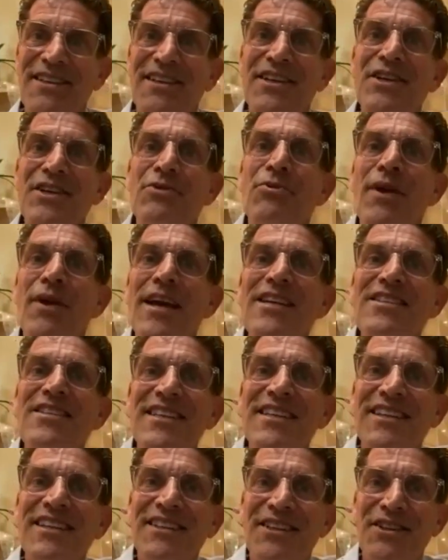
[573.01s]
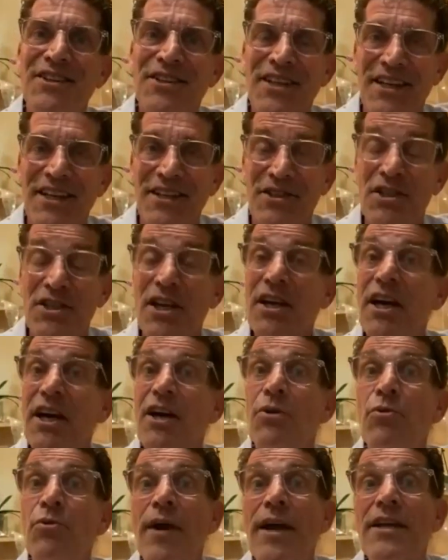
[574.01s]
erasing the things,
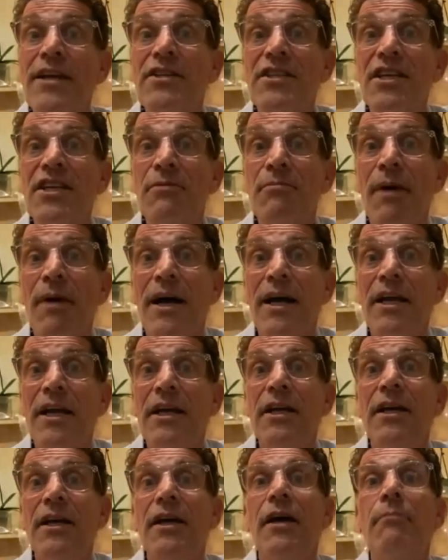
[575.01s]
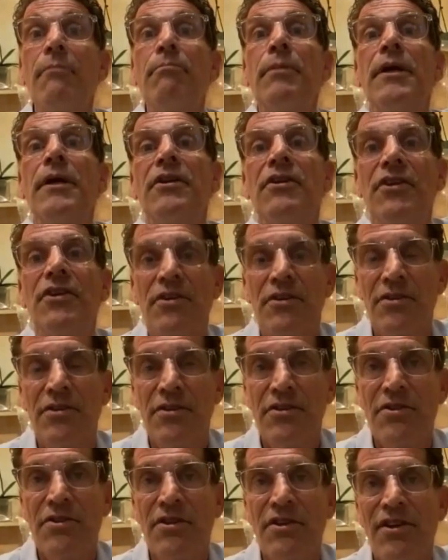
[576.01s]
erasing my
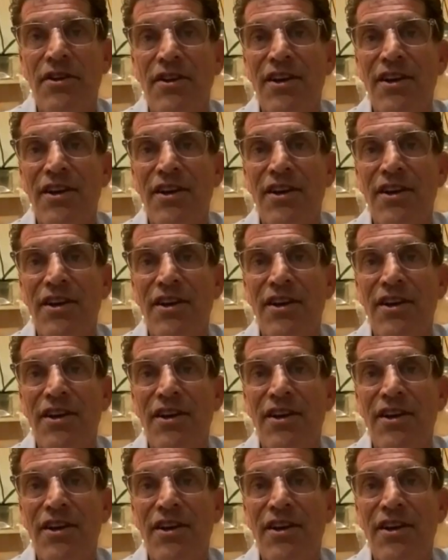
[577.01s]
opinions,